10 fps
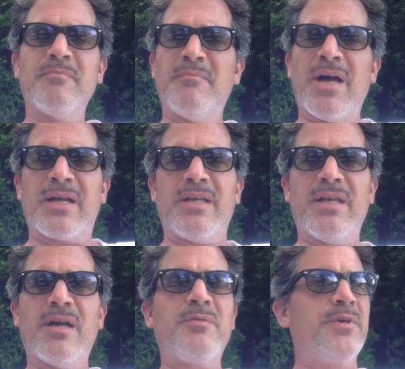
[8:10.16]

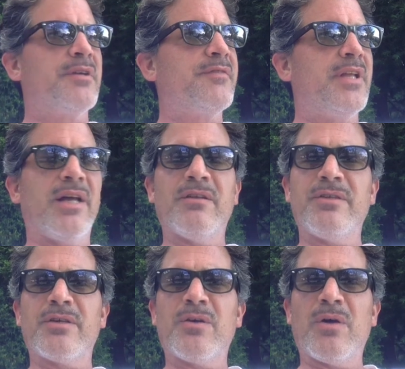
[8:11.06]
machina, whatever the hell
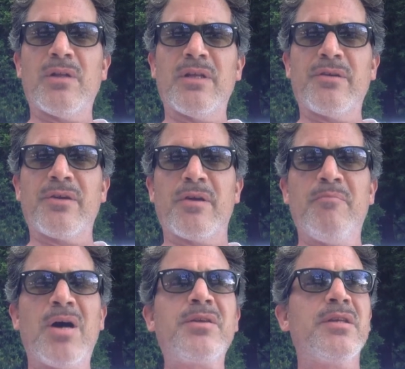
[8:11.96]
you call it, or
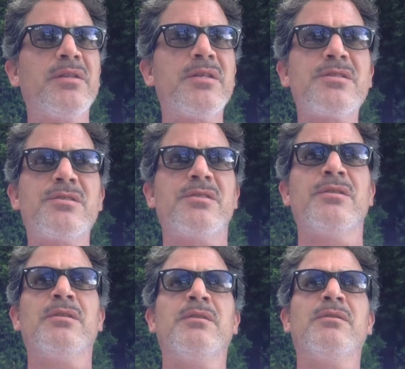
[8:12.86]
homunculus,
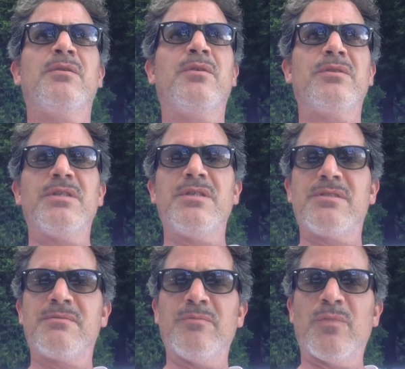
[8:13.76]
all
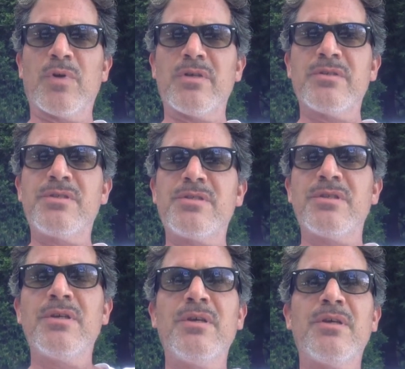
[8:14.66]
these words,
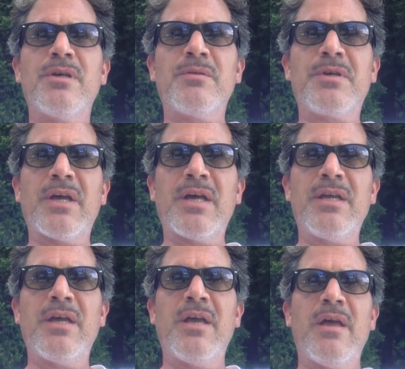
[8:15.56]
okay?
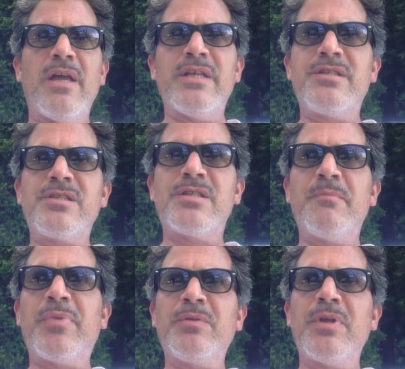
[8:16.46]
It's
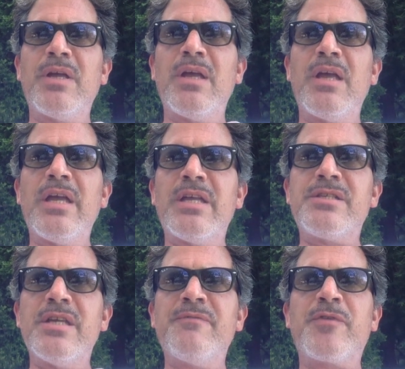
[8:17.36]
simple,
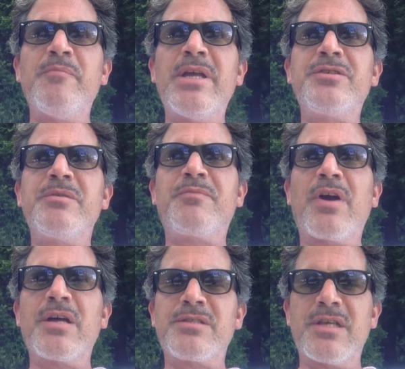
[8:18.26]
it's information
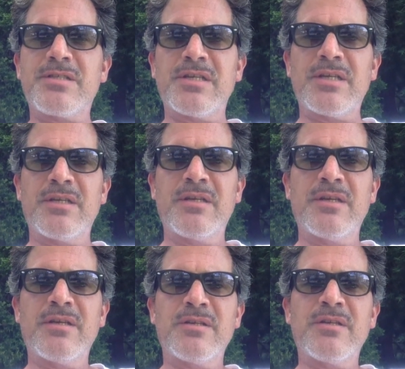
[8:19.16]
processing.
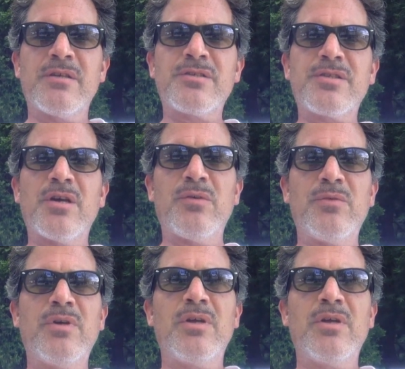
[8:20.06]
So,